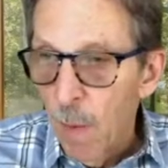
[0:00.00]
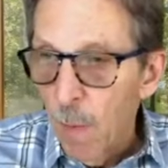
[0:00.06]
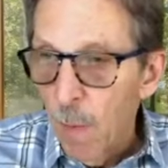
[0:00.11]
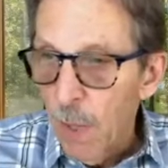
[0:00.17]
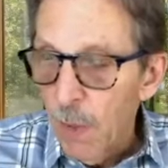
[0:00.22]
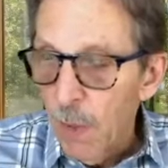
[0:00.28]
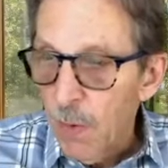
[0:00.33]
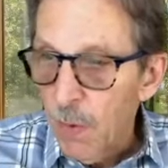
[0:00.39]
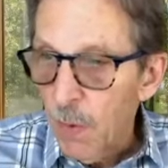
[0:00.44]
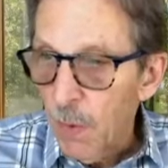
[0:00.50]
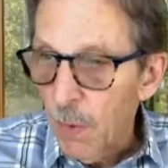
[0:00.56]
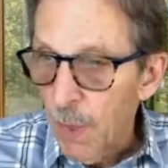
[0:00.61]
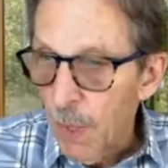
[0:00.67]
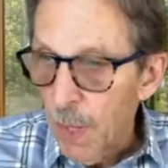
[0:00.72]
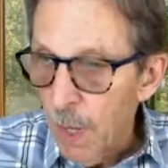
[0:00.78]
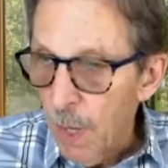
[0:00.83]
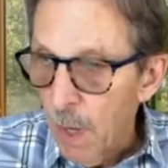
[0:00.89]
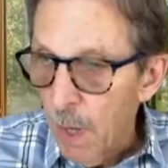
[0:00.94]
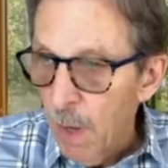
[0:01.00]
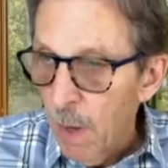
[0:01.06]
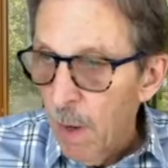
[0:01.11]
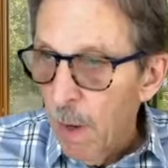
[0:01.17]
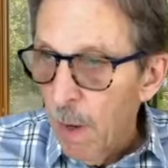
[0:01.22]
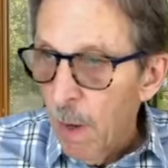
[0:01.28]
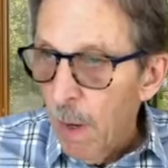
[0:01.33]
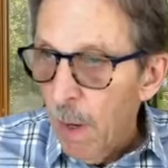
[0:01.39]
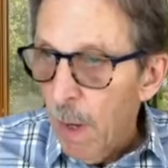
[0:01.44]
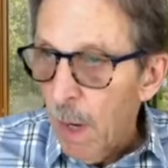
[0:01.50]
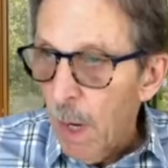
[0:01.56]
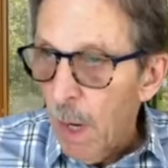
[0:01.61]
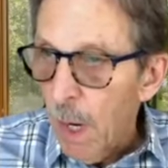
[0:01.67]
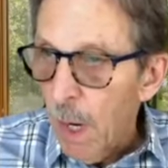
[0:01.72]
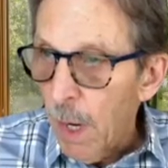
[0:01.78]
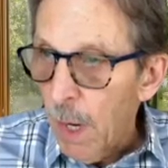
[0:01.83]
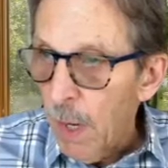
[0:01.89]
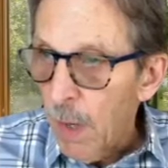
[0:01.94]
But it certainly,
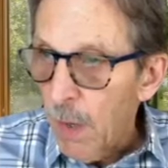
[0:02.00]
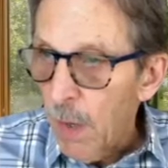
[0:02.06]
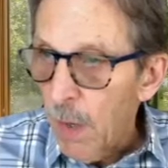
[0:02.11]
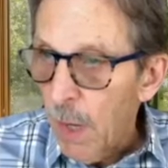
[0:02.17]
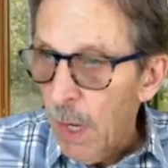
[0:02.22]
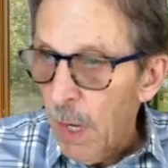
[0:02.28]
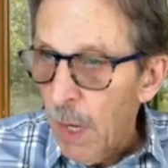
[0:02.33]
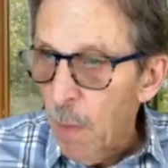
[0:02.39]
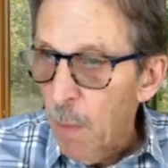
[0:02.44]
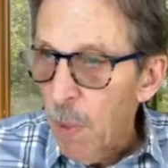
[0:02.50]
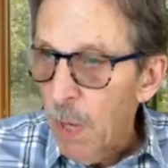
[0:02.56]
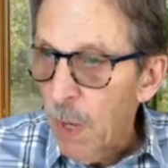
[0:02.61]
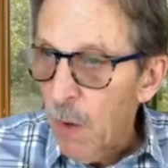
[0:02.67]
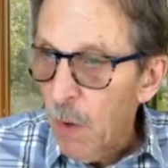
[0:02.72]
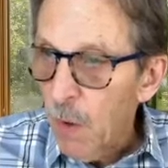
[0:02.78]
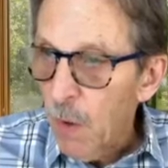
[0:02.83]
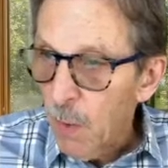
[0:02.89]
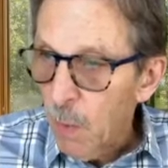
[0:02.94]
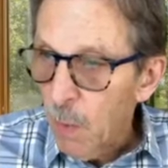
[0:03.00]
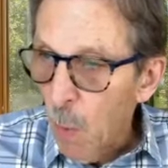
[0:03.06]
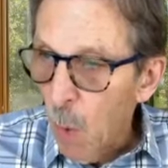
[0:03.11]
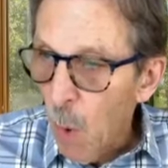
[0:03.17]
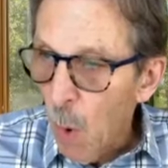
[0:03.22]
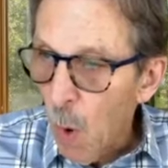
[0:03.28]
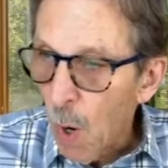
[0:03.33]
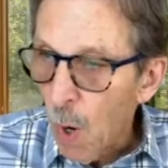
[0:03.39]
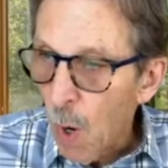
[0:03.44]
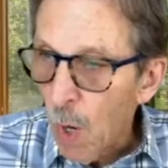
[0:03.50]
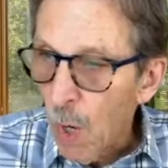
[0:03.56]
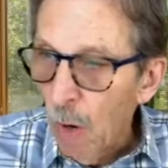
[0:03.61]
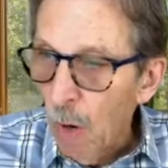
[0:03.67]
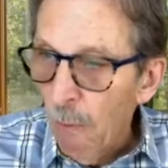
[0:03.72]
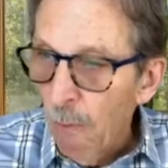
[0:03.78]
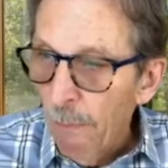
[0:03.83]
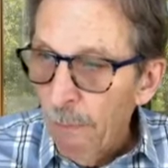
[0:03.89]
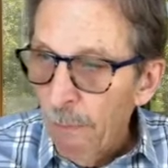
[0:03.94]
it appears more
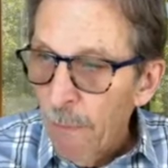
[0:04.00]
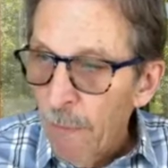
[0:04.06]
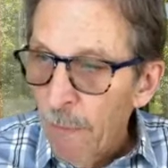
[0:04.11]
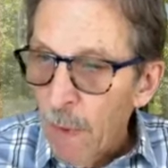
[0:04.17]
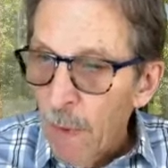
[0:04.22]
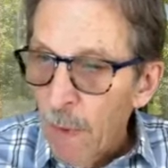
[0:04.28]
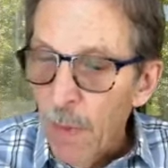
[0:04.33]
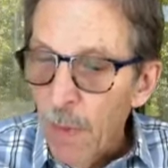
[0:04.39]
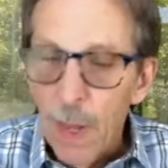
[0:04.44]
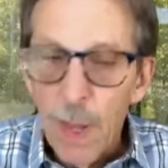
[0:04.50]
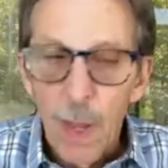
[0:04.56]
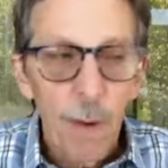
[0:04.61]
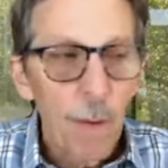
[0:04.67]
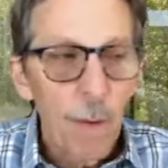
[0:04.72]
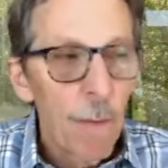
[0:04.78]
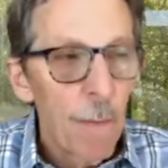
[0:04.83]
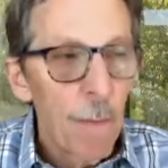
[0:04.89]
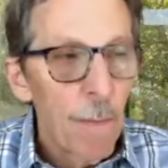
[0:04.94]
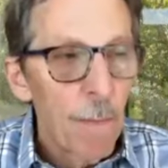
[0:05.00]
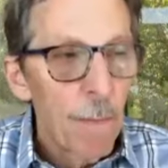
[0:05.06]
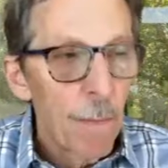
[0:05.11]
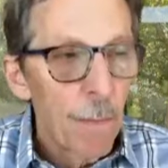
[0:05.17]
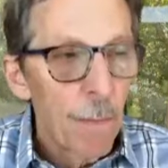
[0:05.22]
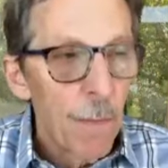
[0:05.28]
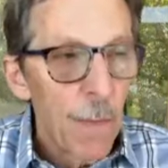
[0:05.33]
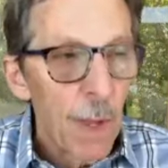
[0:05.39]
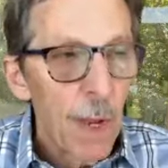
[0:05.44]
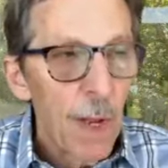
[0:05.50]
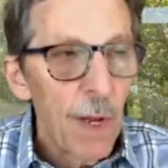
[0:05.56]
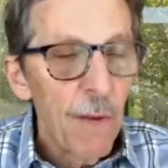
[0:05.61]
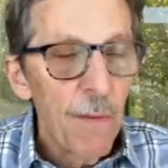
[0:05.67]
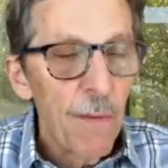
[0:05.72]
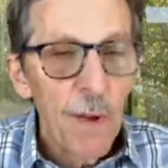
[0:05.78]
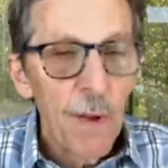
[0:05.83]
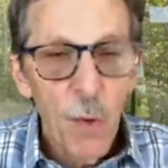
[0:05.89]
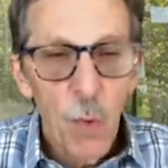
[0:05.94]
that
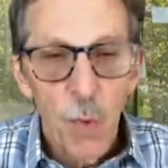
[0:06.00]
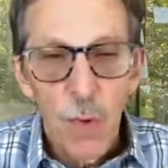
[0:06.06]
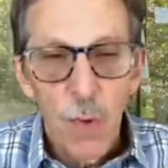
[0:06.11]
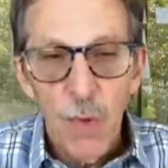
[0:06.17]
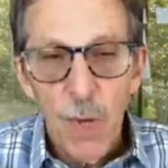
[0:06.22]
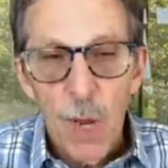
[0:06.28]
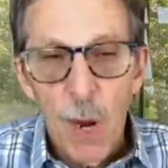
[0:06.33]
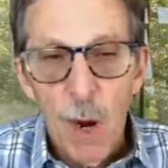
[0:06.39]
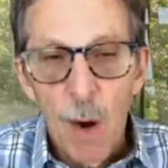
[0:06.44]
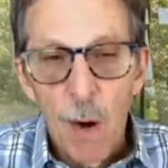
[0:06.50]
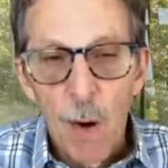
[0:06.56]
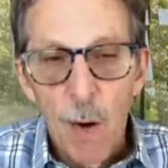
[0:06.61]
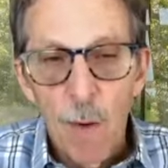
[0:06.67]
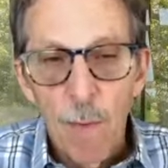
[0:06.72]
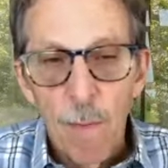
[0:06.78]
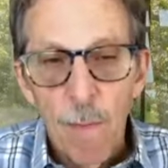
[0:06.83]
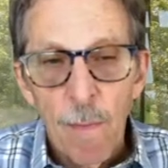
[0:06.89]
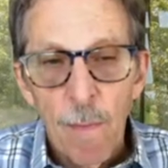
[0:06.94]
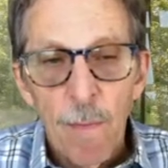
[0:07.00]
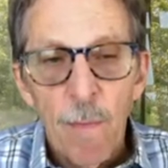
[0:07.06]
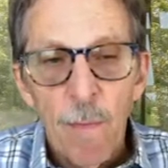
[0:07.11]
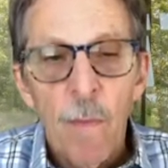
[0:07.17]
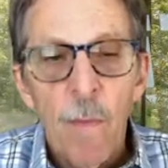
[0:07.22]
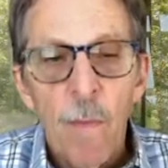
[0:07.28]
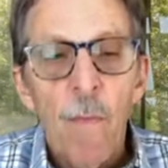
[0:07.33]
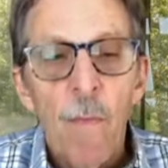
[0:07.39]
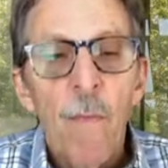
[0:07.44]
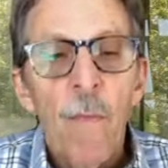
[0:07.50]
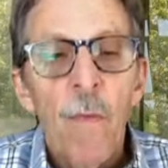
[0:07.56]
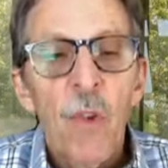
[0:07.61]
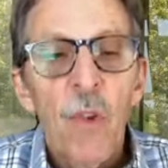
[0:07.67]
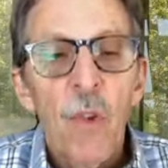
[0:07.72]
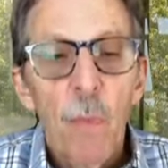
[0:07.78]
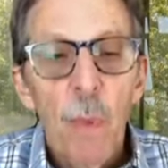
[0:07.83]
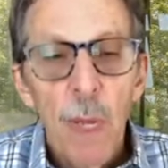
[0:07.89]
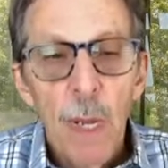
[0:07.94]
individuals are
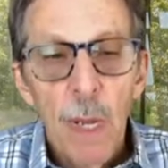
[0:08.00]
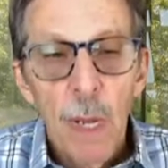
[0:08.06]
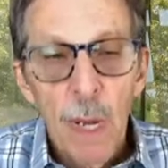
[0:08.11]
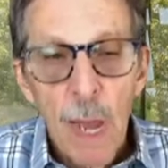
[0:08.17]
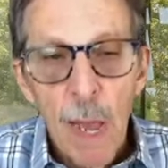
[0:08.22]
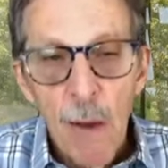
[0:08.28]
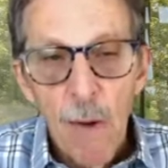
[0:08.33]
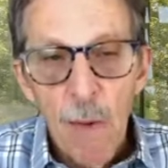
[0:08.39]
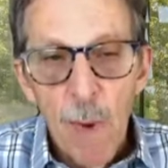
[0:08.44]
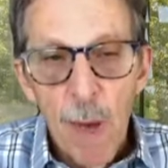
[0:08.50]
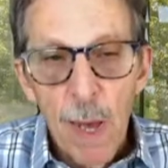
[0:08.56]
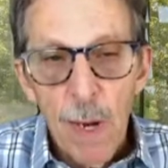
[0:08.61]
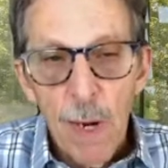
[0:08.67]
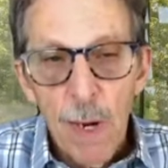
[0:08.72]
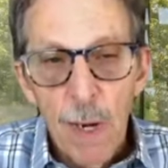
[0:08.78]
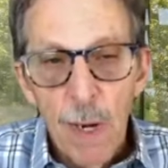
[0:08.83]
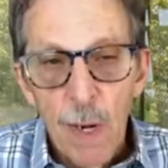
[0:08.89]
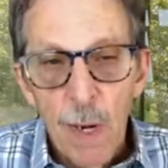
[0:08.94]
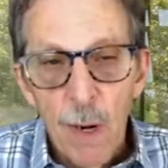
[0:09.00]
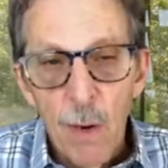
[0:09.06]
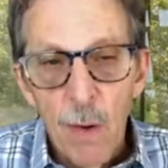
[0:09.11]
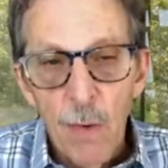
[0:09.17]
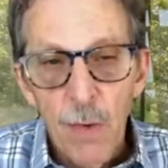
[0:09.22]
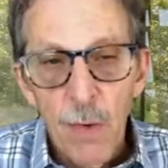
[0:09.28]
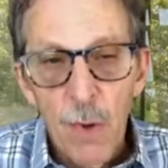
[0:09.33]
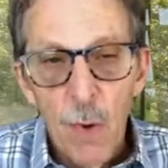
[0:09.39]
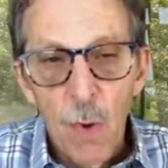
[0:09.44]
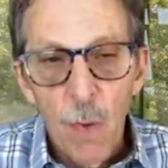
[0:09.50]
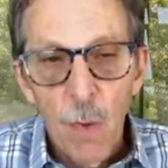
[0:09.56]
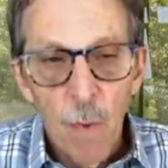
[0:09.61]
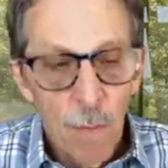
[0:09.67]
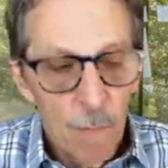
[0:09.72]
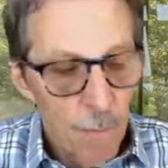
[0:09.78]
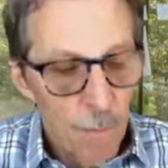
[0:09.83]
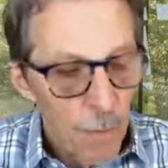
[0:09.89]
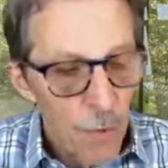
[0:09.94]
speaking out about it and also
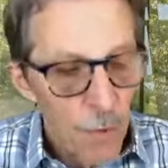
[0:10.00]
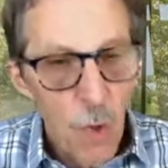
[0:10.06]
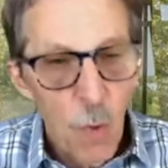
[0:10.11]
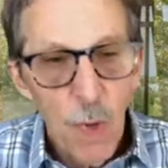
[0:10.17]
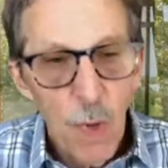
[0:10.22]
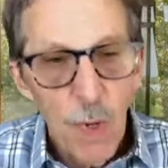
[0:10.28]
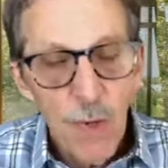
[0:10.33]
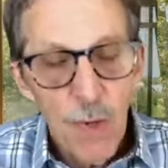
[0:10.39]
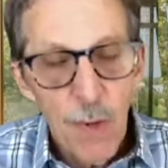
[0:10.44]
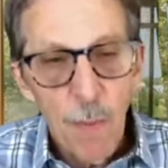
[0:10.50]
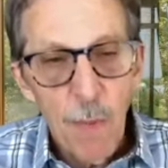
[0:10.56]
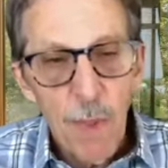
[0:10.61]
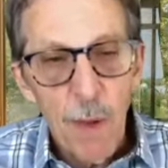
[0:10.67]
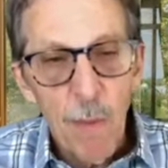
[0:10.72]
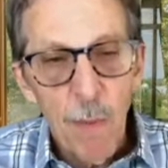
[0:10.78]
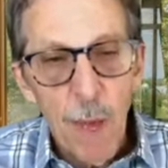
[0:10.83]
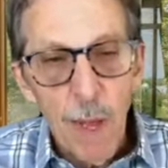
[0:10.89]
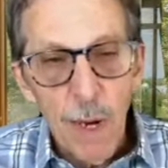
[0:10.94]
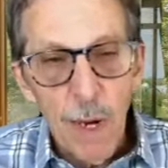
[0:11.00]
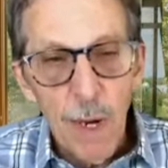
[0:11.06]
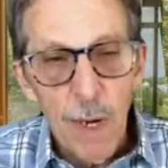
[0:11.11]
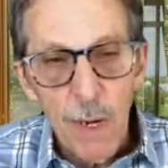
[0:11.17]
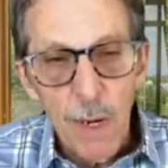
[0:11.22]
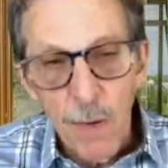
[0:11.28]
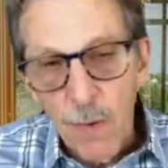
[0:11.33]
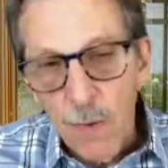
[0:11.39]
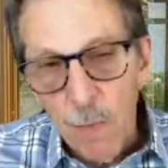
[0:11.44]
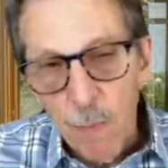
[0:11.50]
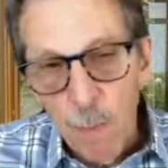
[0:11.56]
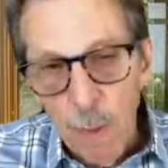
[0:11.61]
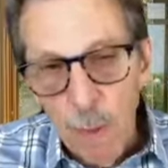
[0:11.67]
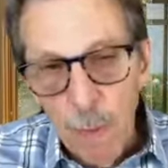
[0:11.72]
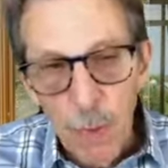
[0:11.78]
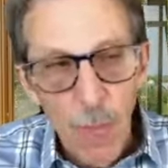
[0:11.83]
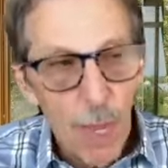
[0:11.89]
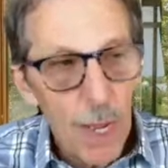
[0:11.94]
doing something about it. And it's
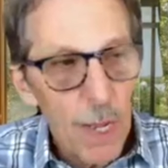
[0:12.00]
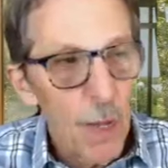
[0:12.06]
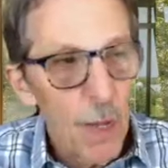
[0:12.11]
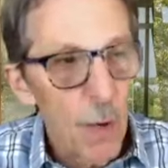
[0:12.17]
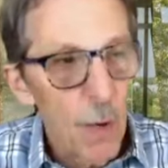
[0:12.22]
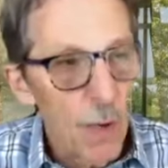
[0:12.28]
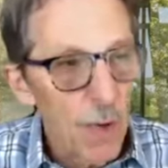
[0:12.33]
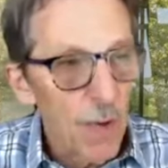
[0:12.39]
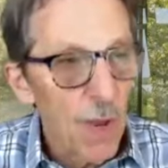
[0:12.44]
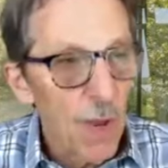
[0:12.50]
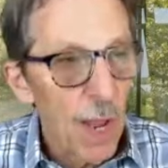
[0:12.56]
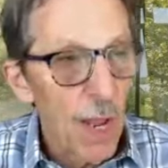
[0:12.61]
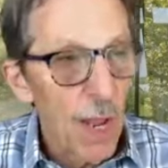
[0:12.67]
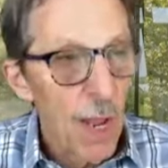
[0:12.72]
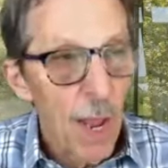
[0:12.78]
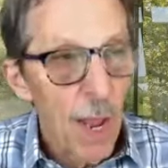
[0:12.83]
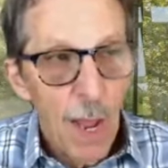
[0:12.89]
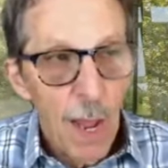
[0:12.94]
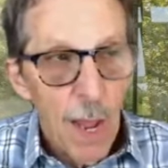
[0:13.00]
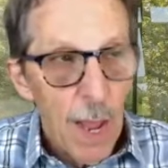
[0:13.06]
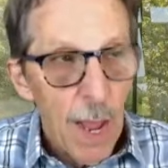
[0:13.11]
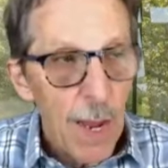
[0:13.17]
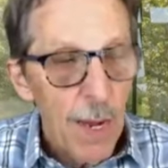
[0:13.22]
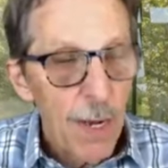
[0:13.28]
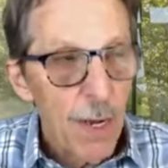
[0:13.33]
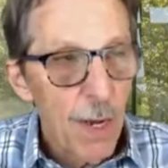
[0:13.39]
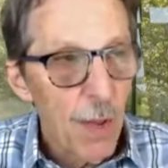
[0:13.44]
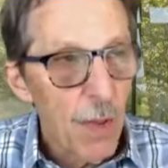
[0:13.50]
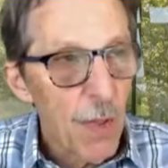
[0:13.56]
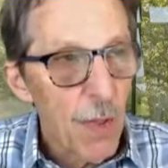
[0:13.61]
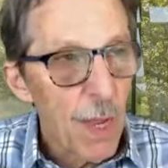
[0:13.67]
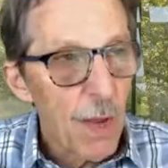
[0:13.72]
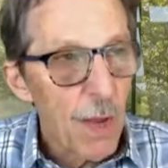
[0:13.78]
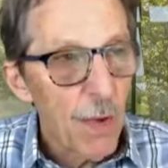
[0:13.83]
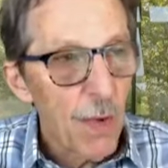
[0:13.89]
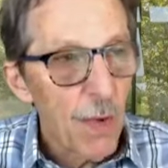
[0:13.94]
people like you that say, I did
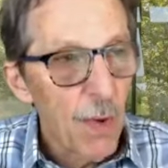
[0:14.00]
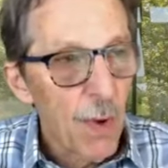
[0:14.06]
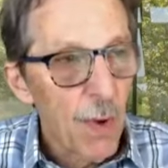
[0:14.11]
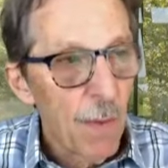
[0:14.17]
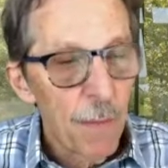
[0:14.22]
this.